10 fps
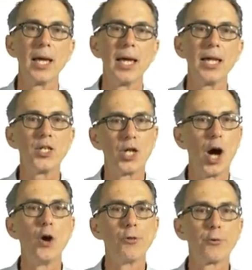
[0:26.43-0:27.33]
is
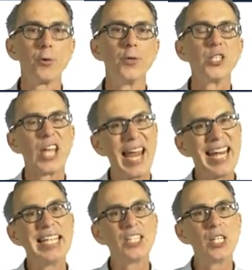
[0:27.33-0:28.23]
go through this
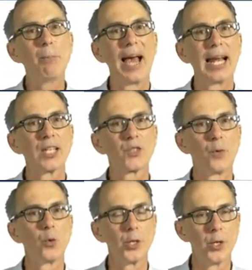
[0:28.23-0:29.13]
energy balance
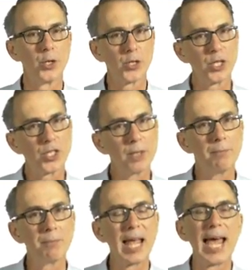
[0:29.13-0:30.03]
for the Earth
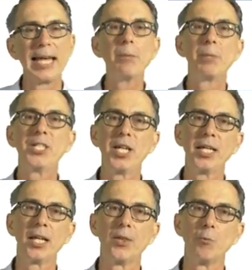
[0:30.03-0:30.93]
system, and in
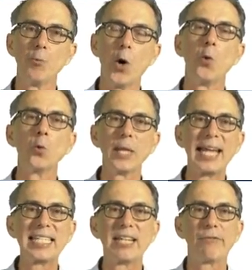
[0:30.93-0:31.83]
particular the role
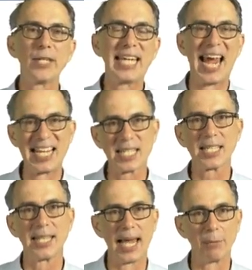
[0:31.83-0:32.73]
that different
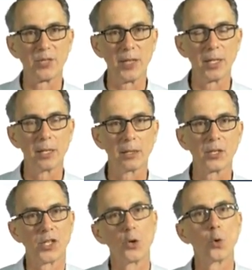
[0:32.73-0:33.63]
gases in the atmosphere,
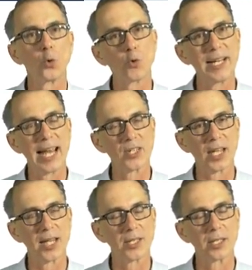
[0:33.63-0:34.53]
the so-called greenhouse
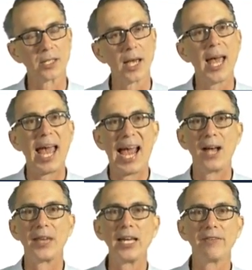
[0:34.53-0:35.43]
gases,
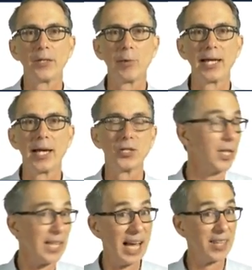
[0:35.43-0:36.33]
how they affect
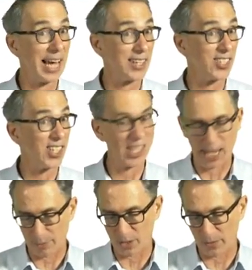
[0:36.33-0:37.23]
radiation, and the other gases in
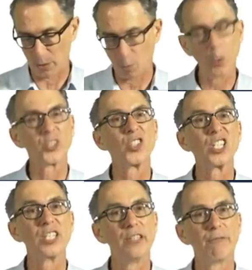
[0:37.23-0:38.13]
the atmosphere. What's the
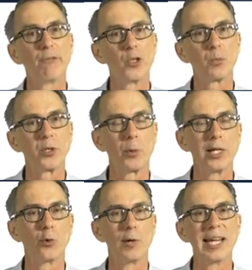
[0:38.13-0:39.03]
difference
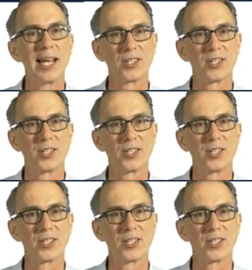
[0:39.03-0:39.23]
between greenhouse